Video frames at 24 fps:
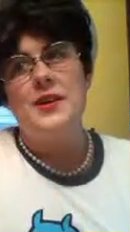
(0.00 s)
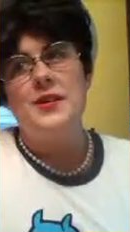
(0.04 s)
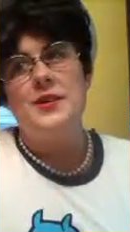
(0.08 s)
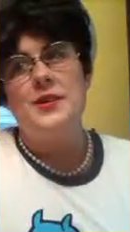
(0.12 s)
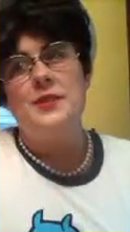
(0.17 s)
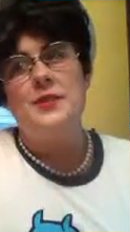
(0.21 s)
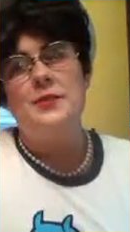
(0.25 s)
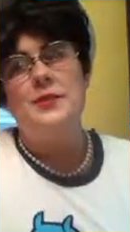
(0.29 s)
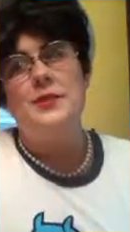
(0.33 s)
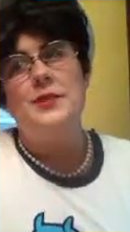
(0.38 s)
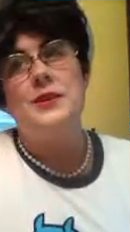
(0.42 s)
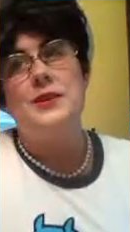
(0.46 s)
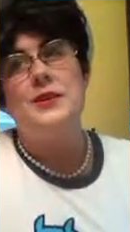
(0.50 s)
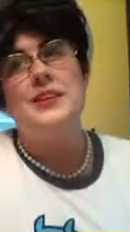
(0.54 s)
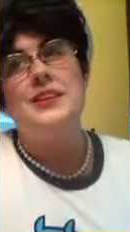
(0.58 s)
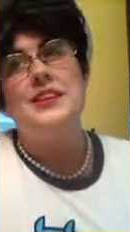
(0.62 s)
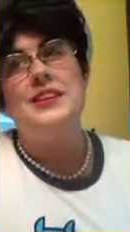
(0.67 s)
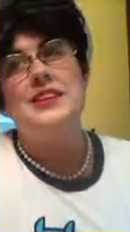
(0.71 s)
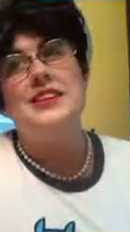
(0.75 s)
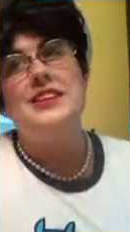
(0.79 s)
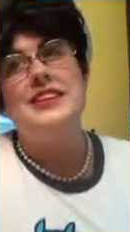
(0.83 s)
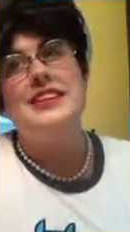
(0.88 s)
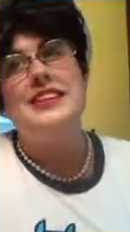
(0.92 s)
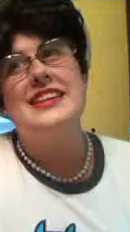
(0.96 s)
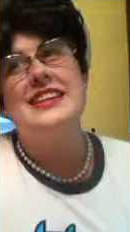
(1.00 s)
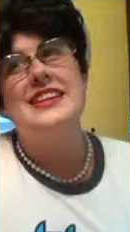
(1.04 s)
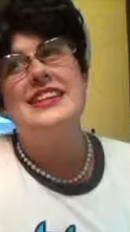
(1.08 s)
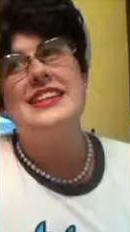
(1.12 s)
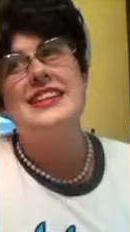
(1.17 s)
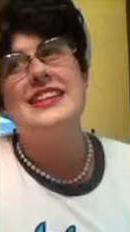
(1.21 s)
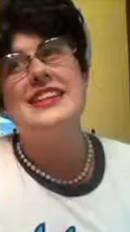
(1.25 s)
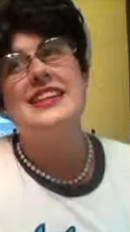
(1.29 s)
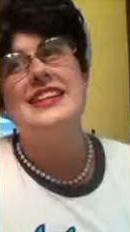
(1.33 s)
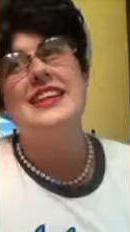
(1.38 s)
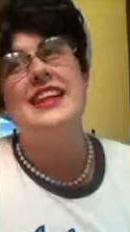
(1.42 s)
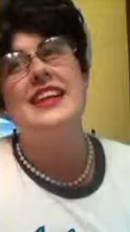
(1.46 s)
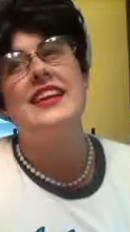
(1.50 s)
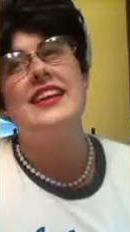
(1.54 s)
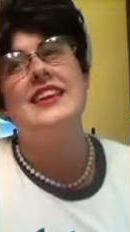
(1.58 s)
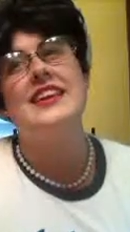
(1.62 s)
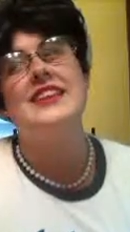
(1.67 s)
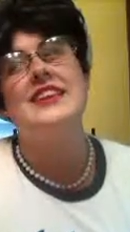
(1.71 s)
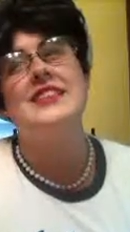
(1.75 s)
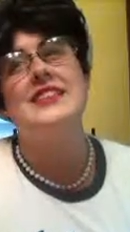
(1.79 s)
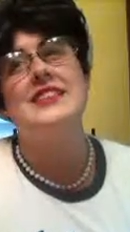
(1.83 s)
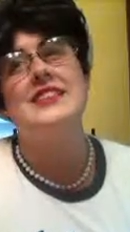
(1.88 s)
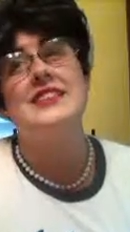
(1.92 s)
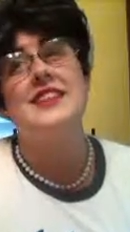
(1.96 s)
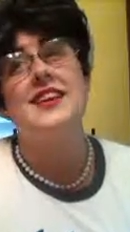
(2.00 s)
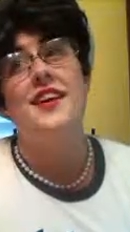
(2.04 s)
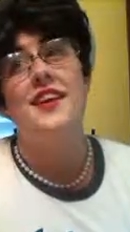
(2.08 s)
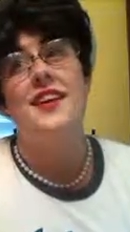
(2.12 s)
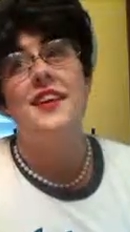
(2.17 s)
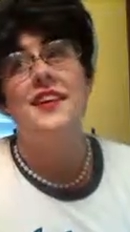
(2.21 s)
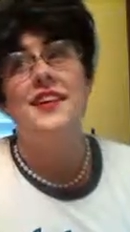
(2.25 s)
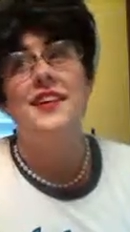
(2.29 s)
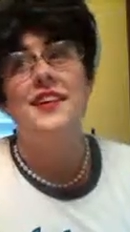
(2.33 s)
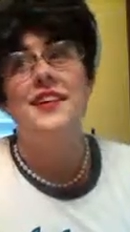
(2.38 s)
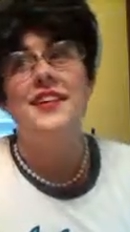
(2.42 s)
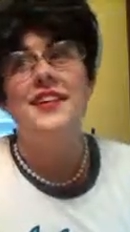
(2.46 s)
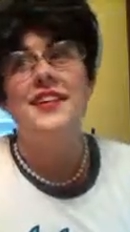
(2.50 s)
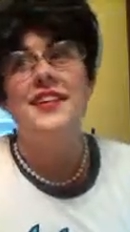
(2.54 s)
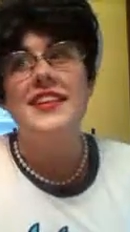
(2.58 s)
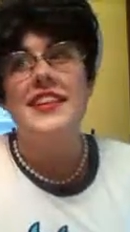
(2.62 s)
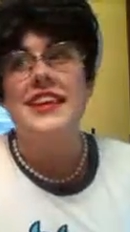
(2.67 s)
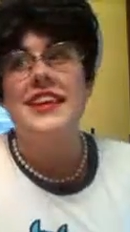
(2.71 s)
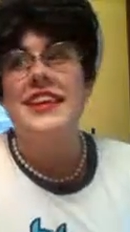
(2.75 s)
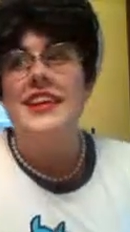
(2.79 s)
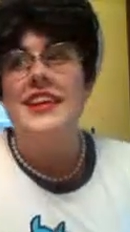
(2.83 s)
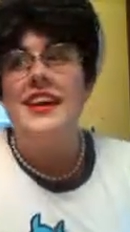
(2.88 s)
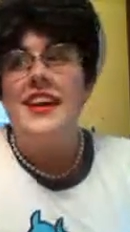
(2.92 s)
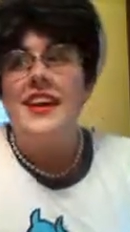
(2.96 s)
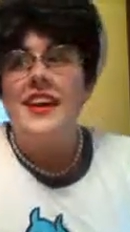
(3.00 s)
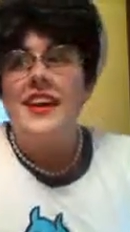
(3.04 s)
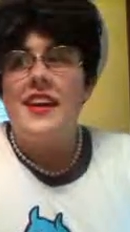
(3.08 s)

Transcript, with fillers: the wilderness and the jungle and